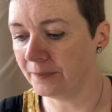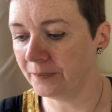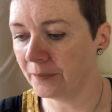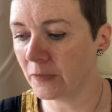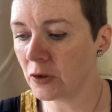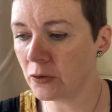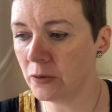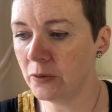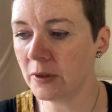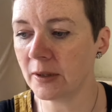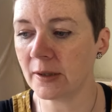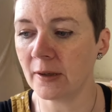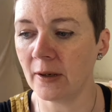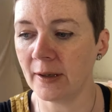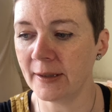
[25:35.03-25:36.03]
true to
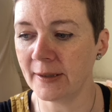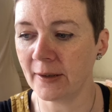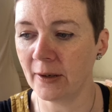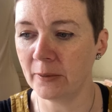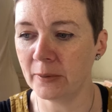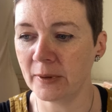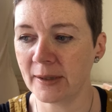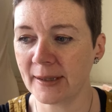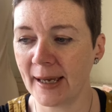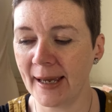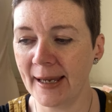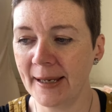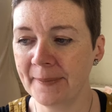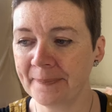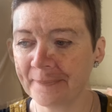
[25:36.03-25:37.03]
size, I would say.
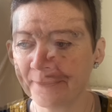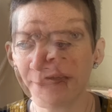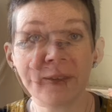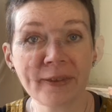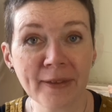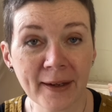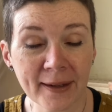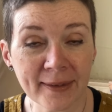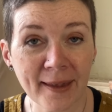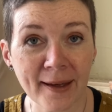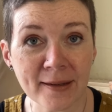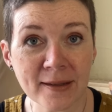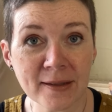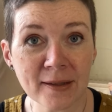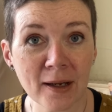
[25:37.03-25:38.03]
And I think
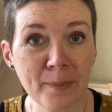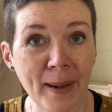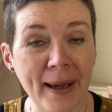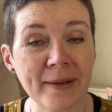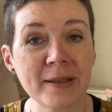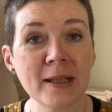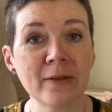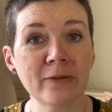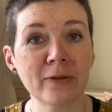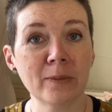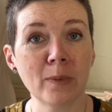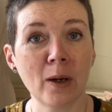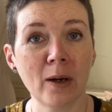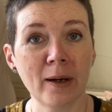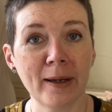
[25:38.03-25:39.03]
that's about it for
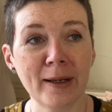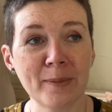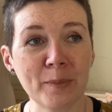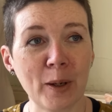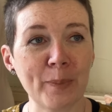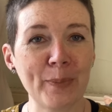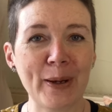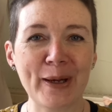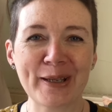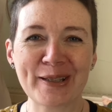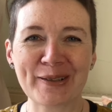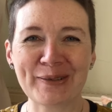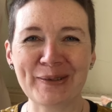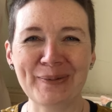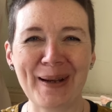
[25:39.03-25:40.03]
my
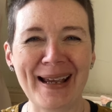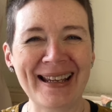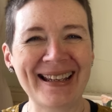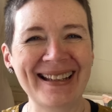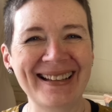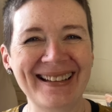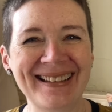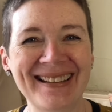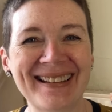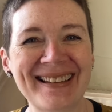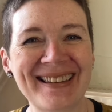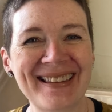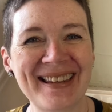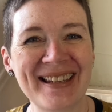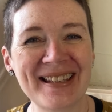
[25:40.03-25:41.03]
personal making
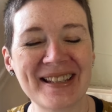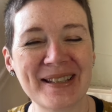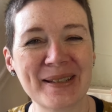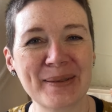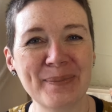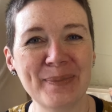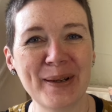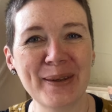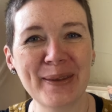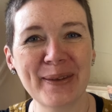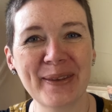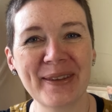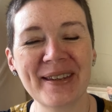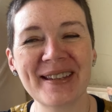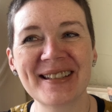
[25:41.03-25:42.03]
this
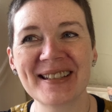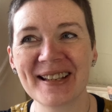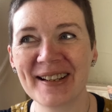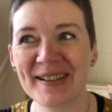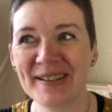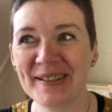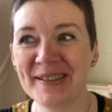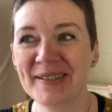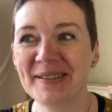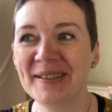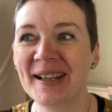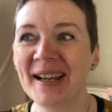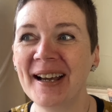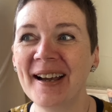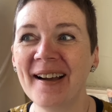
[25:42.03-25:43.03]
month. So
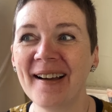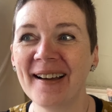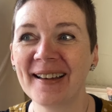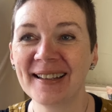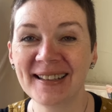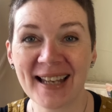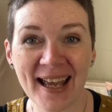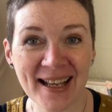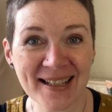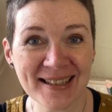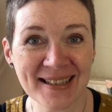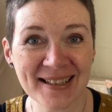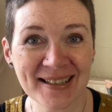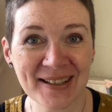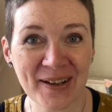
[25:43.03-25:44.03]
next
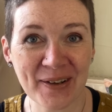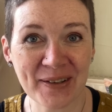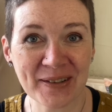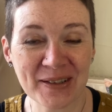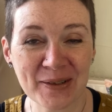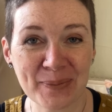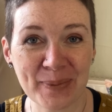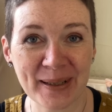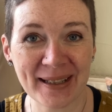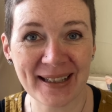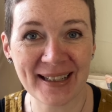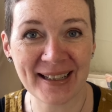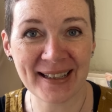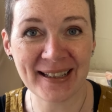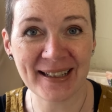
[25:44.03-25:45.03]
it's going to
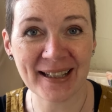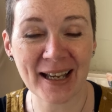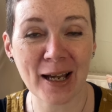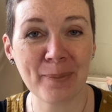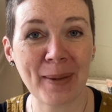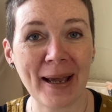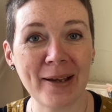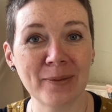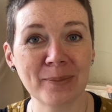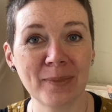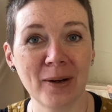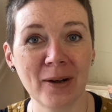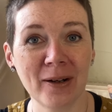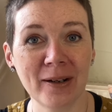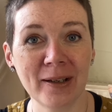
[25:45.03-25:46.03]
be about
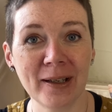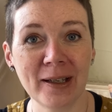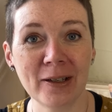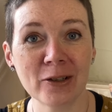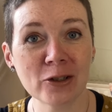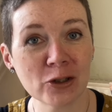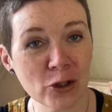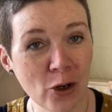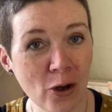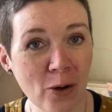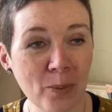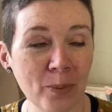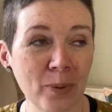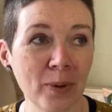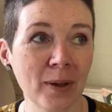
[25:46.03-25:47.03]
my
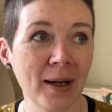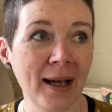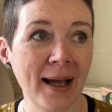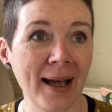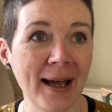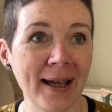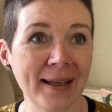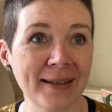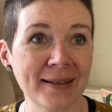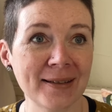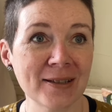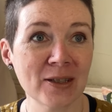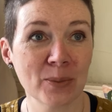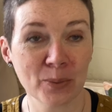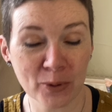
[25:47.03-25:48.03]
shop and
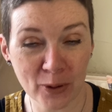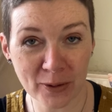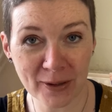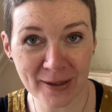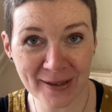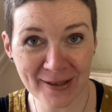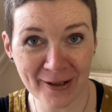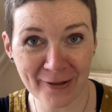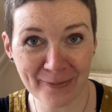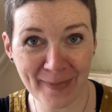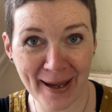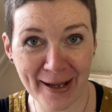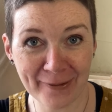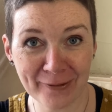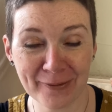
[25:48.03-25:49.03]
the products I've
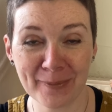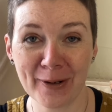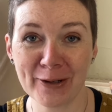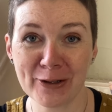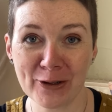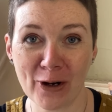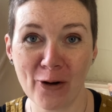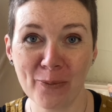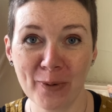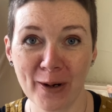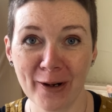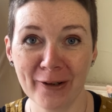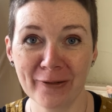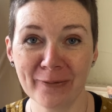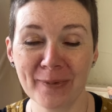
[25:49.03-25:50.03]
made for my shop.
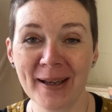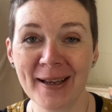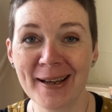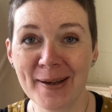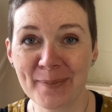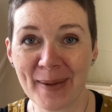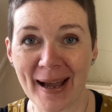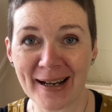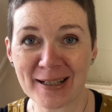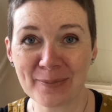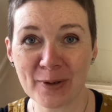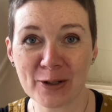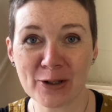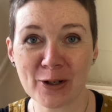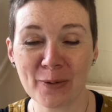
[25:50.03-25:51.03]
I've packed my
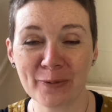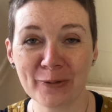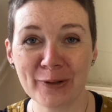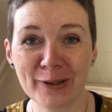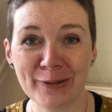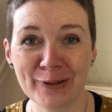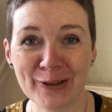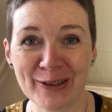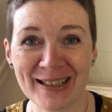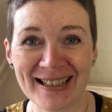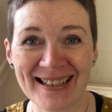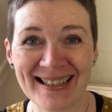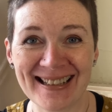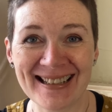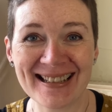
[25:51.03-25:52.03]
shop full of
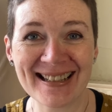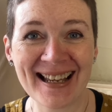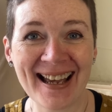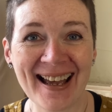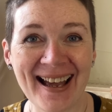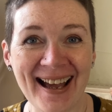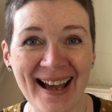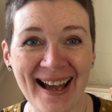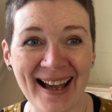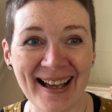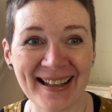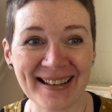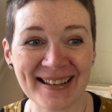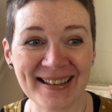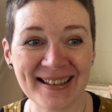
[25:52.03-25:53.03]
goodies,
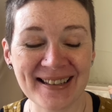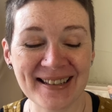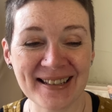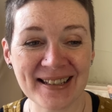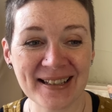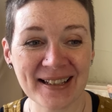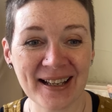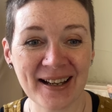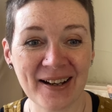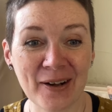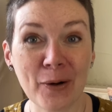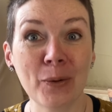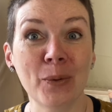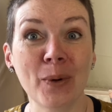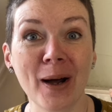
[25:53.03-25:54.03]
and
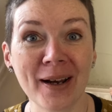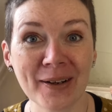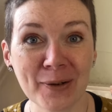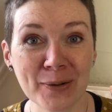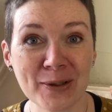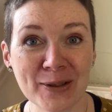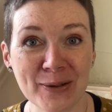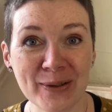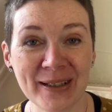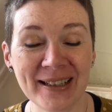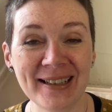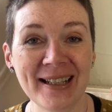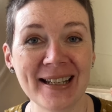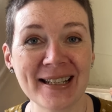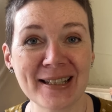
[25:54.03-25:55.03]
I'll do the
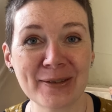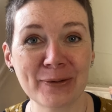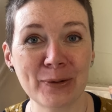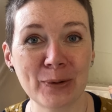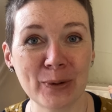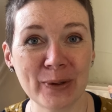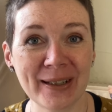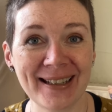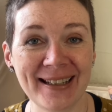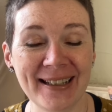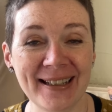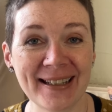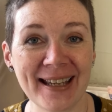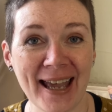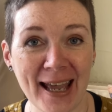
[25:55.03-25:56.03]
list for the
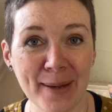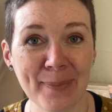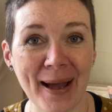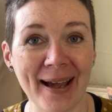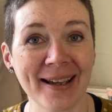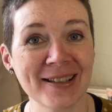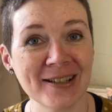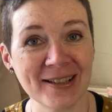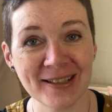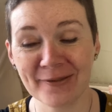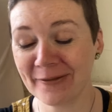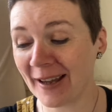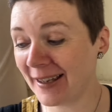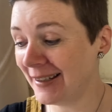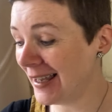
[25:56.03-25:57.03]
care packages. In
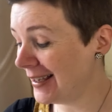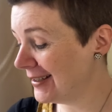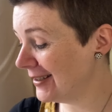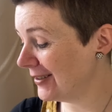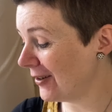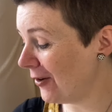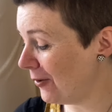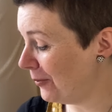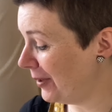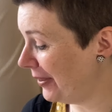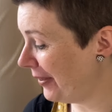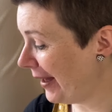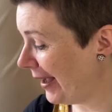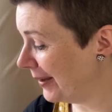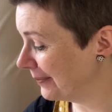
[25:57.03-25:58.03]
fact, let's start with
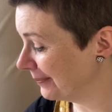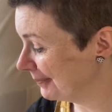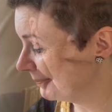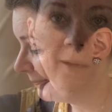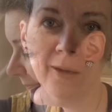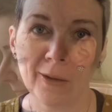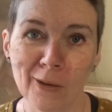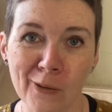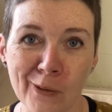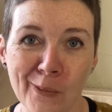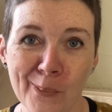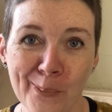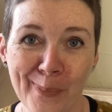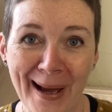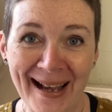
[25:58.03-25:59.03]
that. Oh,
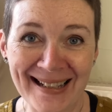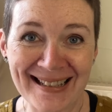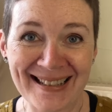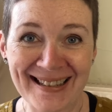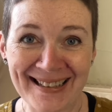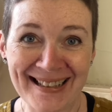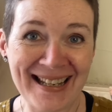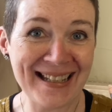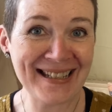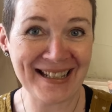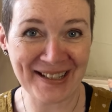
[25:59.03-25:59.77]
back to the knitting.